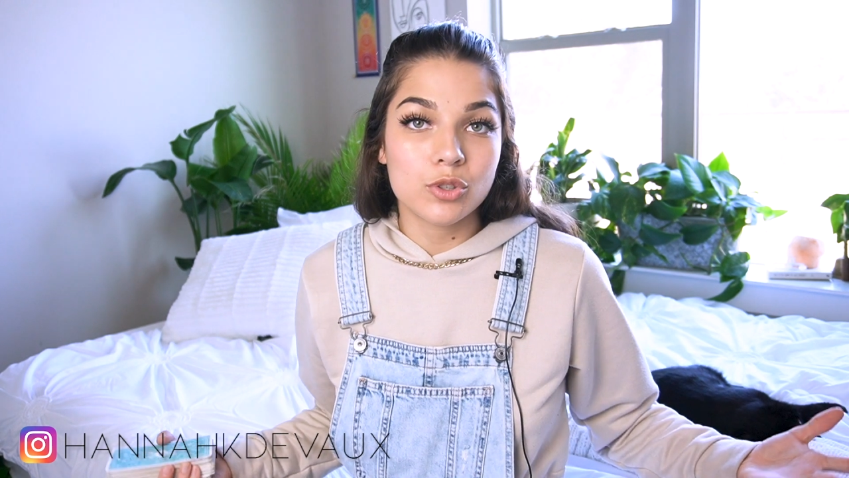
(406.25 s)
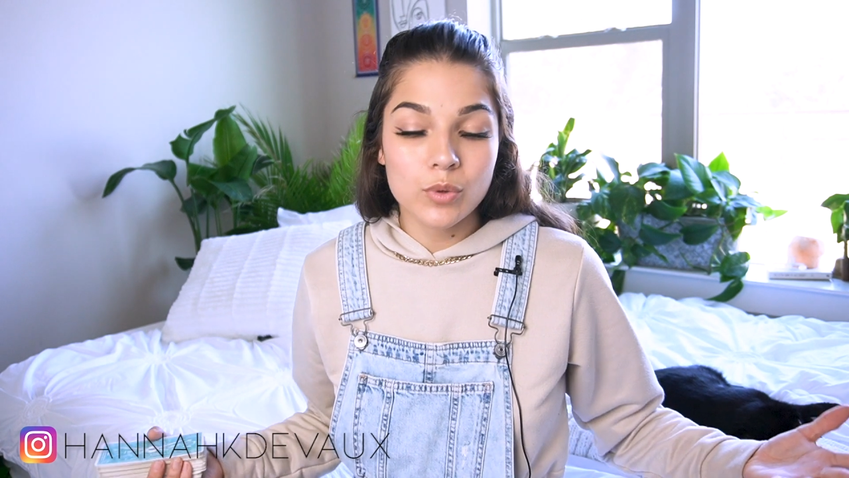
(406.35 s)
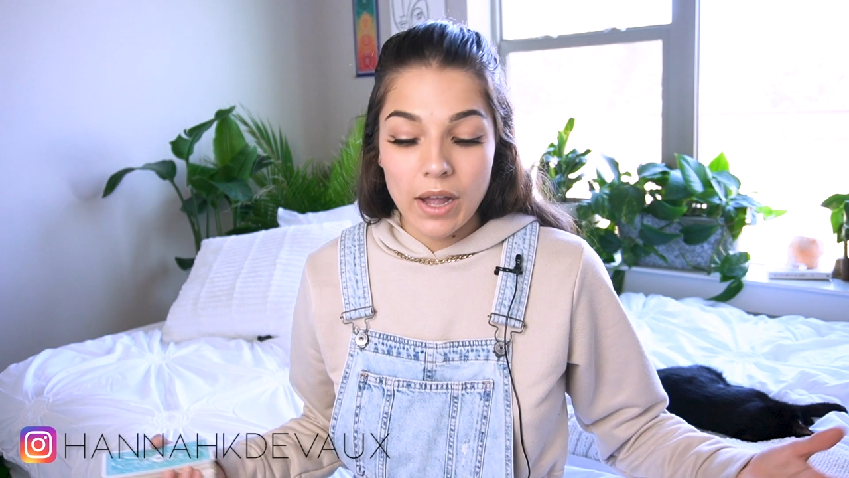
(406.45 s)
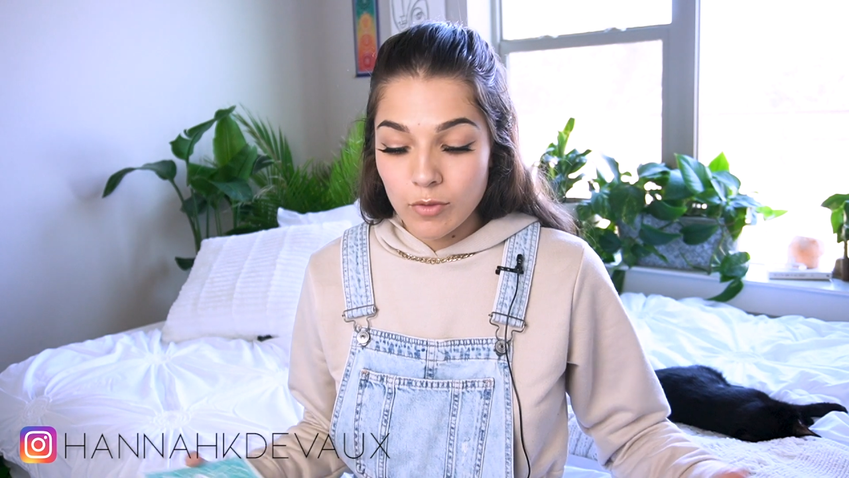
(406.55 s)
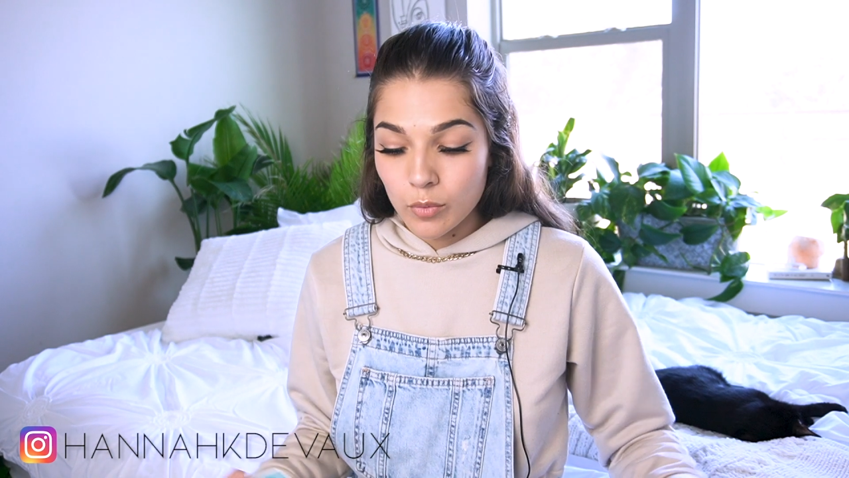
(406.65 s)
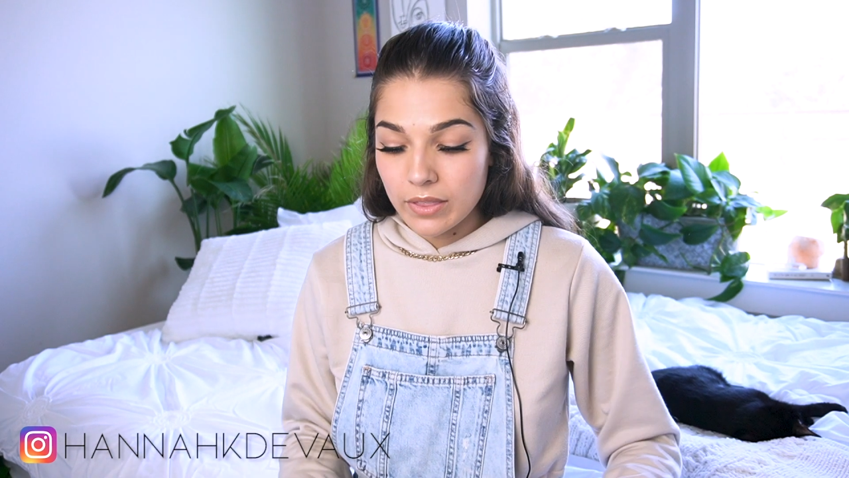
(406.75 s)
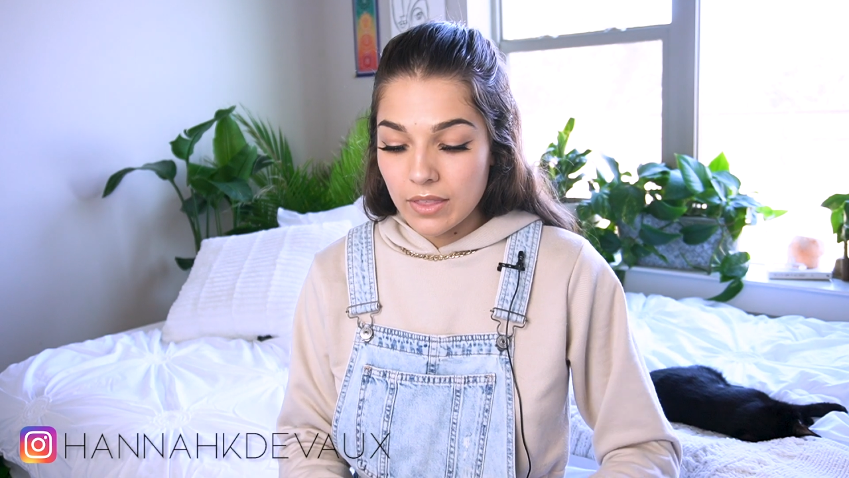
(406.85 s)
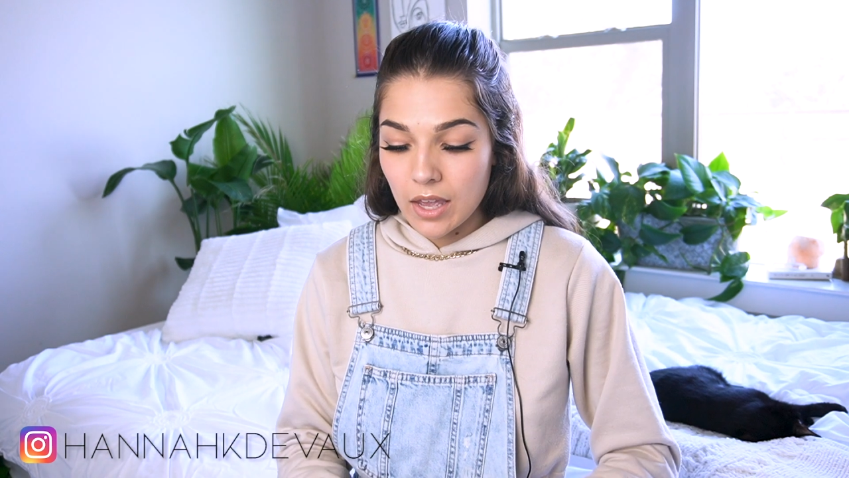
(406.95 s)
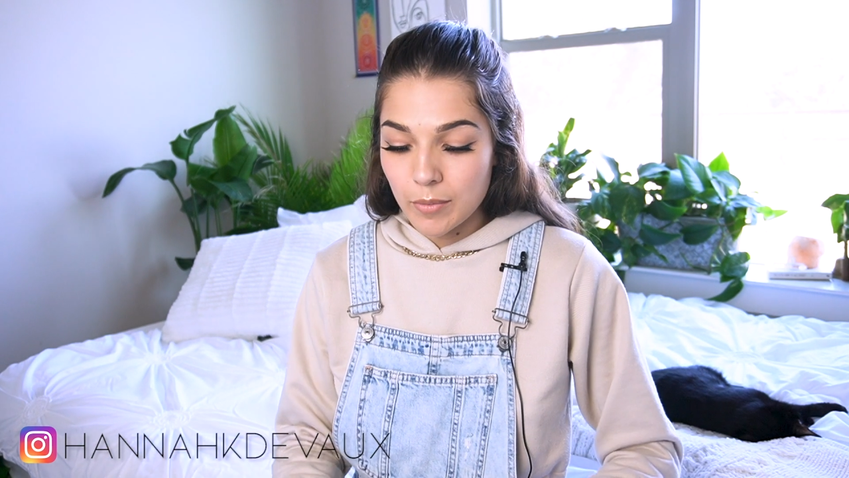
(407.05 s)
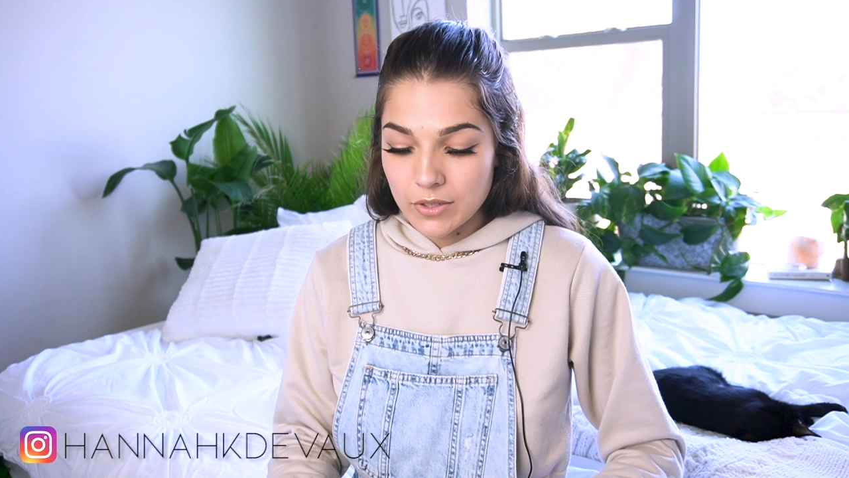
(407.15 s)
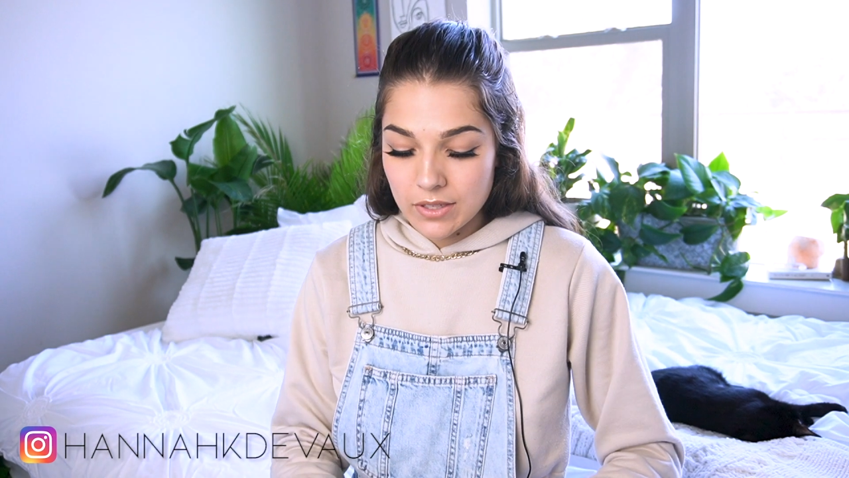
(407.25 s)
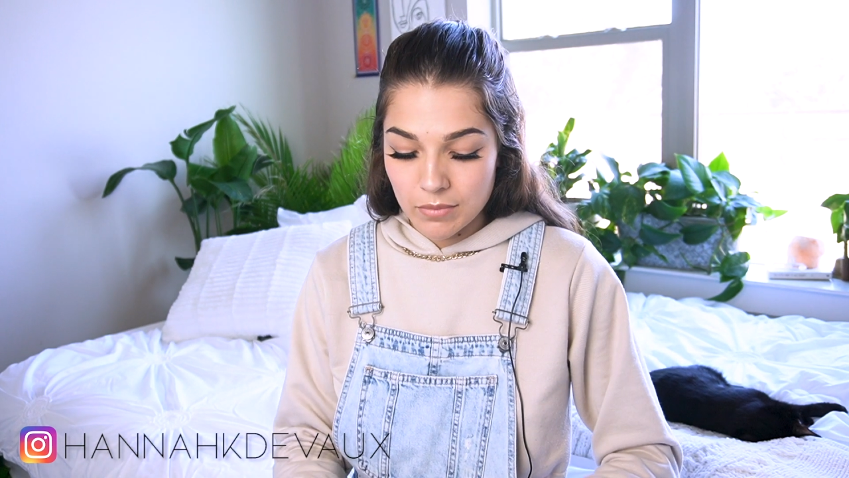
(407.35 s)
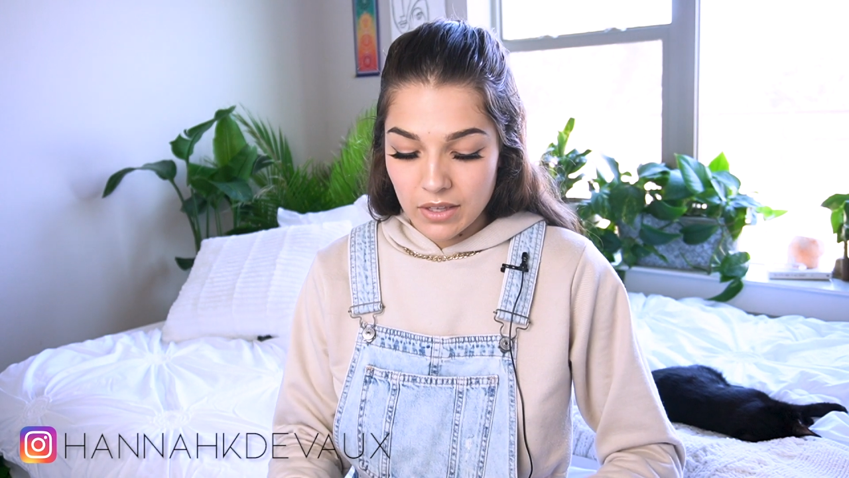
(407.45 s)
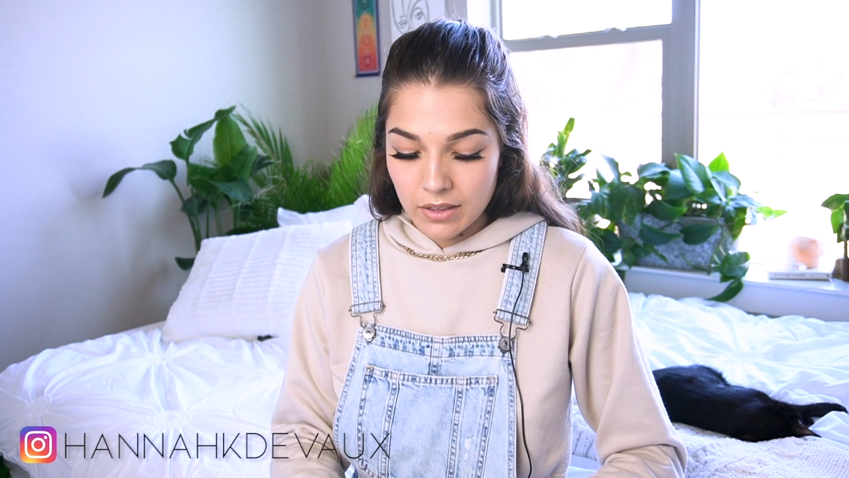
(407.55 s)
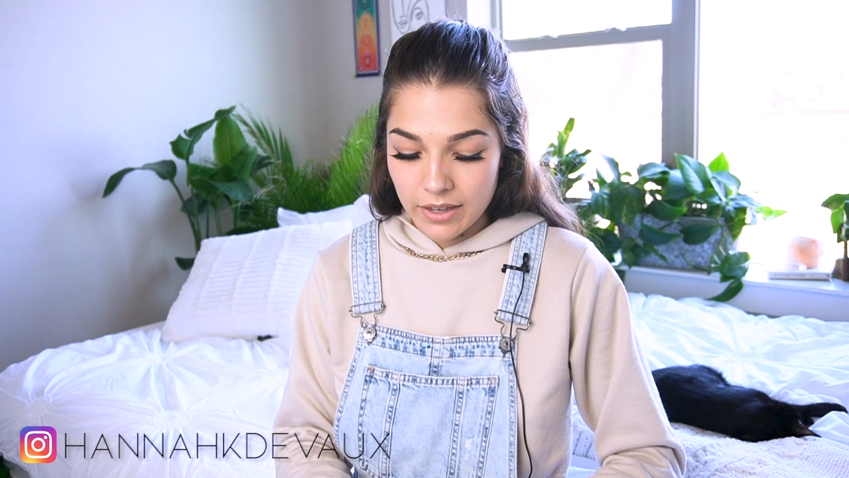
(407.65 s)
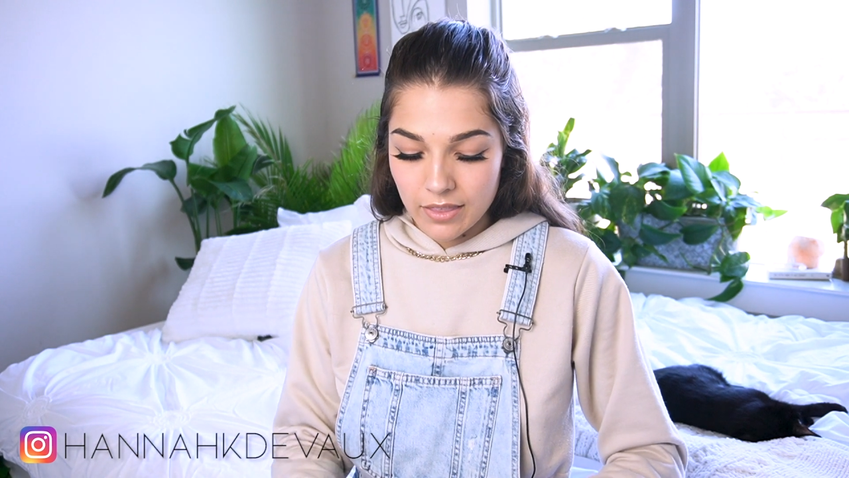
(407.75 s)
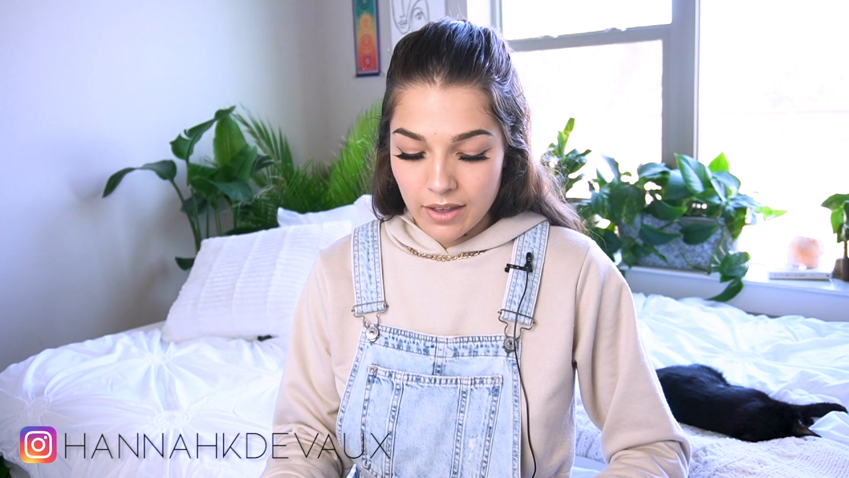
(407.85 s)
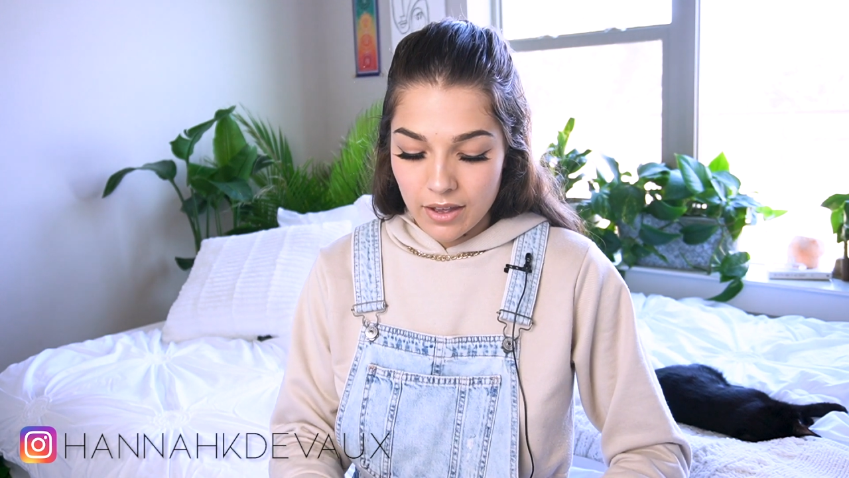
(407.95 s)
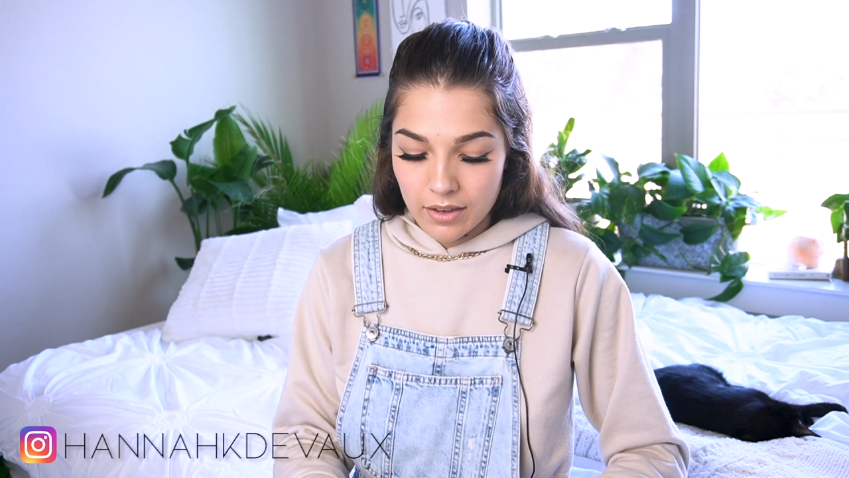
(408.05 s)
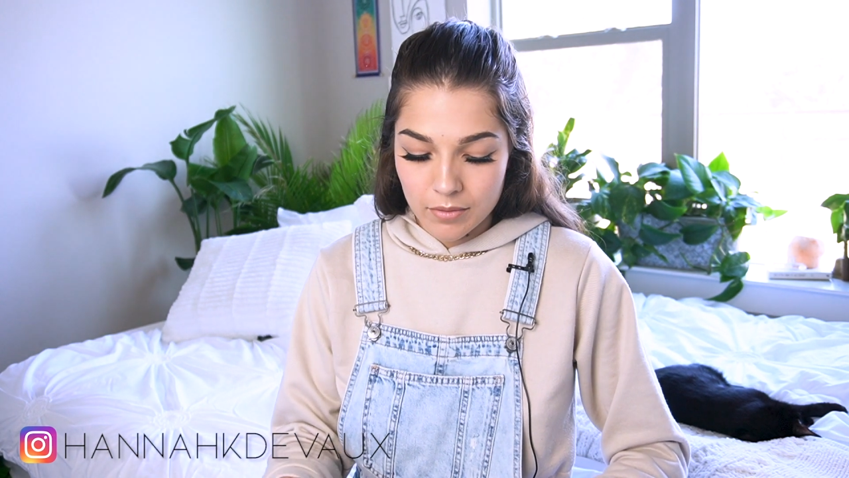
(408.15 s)
travel with them or something like
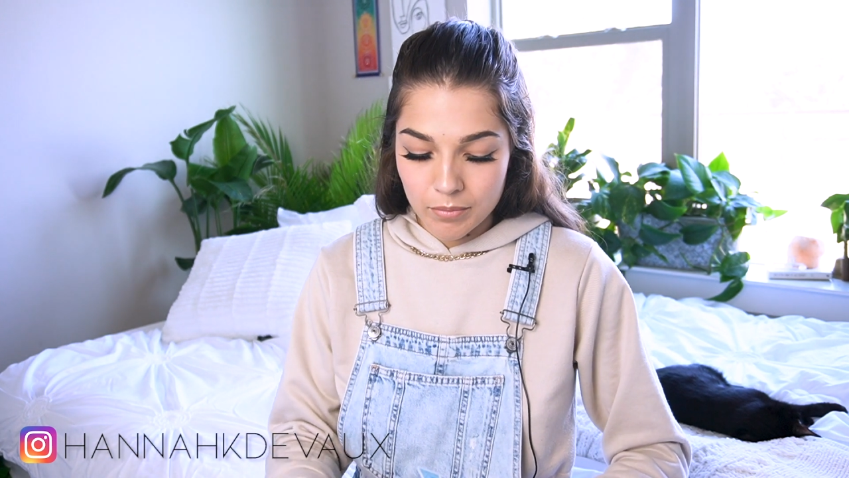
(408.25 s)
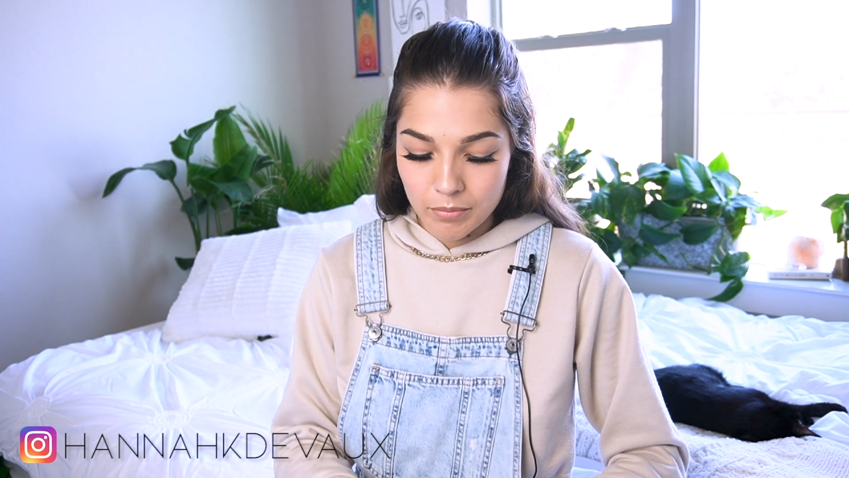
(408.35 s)
that.